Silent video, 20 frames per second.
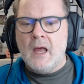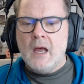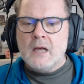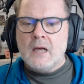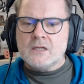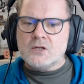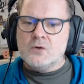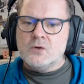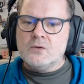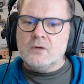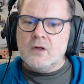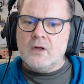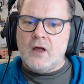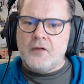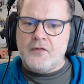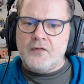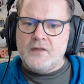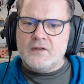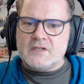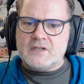So I
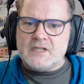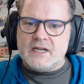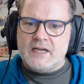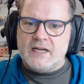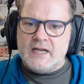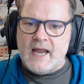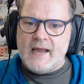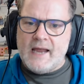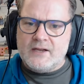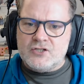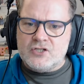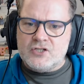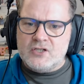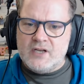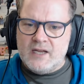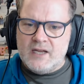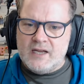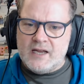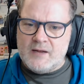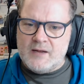think there's a connection
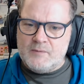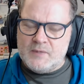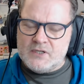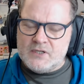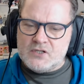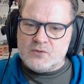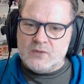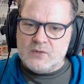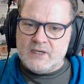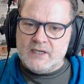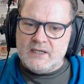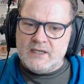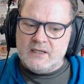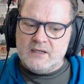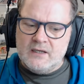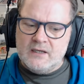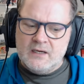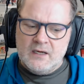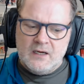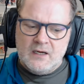here
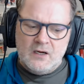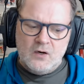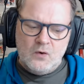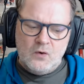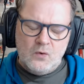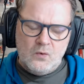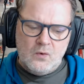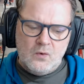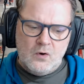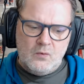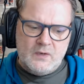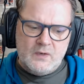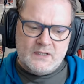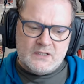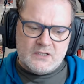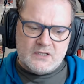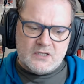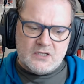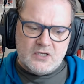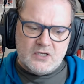between what we
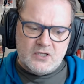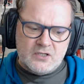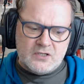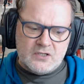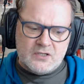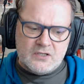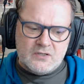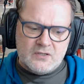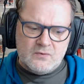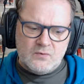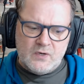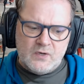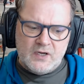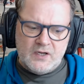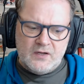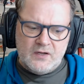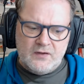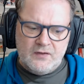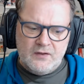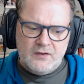discuss
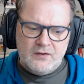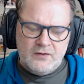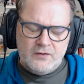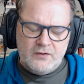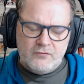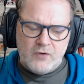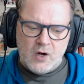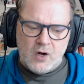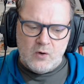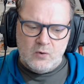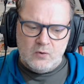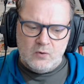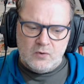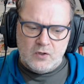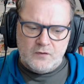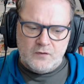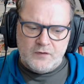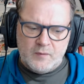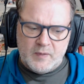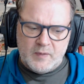with the role
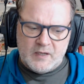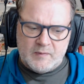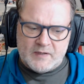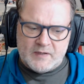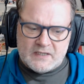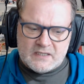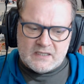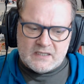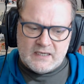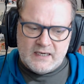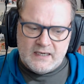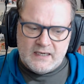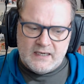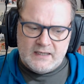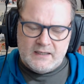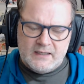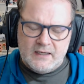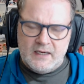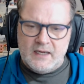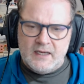of the
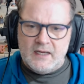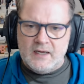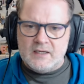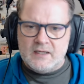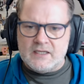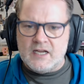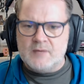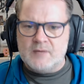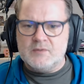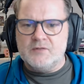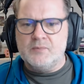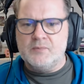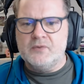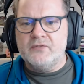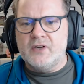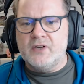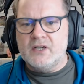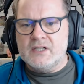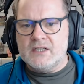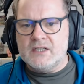BBC in terms of
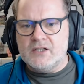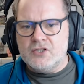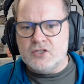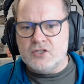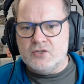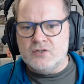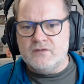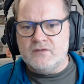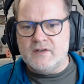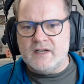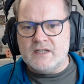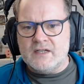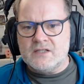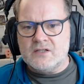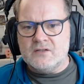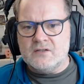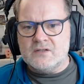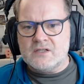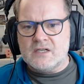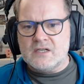providing a
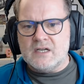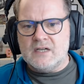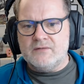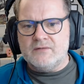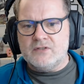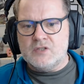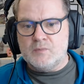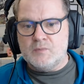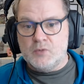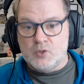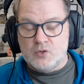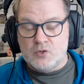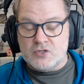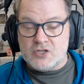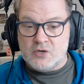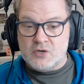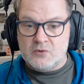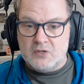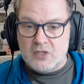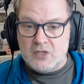universal service, but
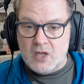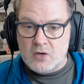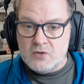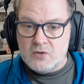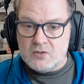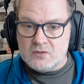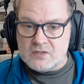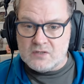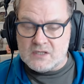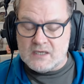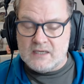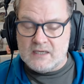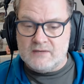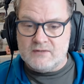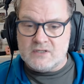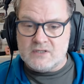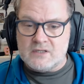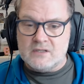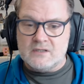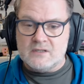also local
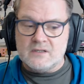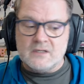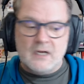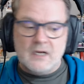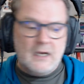services,